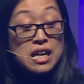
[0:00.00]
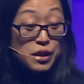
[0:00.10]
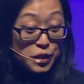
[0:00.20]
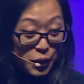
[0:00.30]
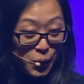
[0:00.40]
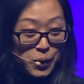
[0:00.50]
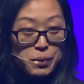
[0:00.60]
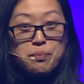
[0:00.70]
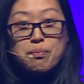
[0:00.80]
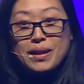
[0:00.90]
So,
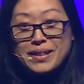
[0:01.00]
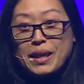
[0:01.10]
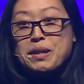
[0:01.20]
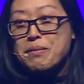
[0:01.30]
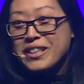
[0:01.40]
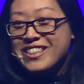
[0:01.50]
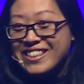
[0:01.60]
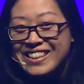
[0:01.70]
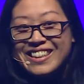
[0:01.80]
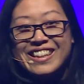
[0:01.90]
my second
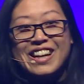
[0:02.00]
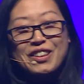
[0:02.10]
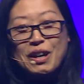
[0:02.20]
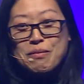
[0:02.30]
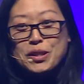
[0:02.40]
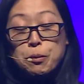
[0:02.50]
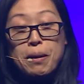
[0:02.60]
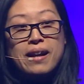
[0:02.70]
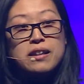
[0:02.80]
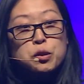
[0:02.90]
mission, now that I'm in
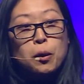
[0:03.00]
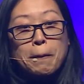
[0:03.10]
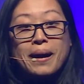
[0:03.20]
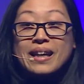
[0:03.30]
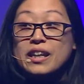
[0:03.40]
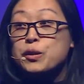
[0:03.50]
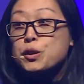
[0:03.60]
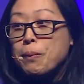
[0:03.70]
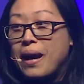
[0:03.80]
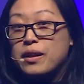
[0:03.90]
Japan and talking about
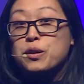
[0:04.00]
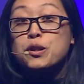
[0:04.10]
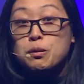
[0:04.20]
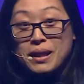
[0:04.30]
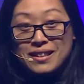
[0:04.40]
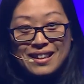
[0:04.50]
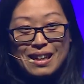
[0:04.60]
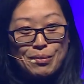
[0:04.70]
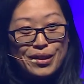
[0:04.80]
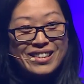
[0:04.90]
EU-Japan new space
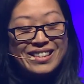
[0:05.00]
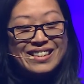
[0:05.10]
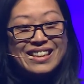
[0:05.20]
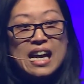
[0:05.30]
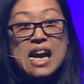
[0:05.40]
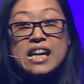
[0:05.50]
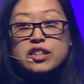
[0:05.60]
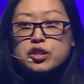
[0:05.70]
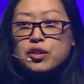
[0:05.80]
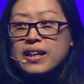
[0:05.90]
collaboration, is
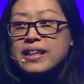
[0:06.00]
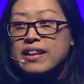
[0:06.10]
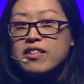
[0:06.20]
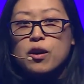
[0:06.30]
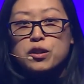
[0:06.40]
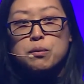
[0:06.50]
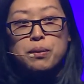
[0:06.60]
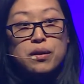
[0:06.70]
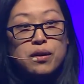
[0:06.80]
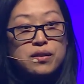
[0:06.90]
to try and get the
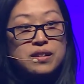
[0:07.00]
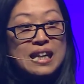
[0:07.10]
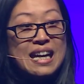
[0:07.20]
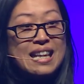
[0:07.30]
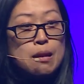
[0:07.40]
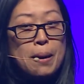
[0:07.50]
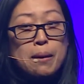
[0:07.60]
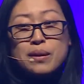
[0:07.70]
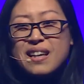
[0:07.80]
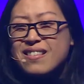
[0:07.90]
entrepreneurs, the
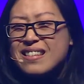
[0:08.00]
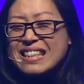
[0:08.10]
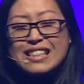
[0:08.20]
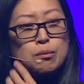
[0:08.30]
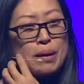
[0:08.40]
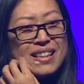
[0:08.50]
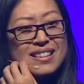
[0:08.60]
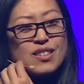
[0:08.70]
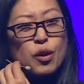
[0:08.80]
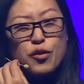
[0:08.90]
people that think space
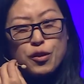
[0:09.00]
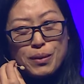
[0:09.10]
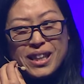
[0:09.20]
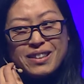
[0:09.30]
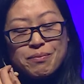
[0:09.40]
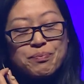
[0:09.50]
is not for me,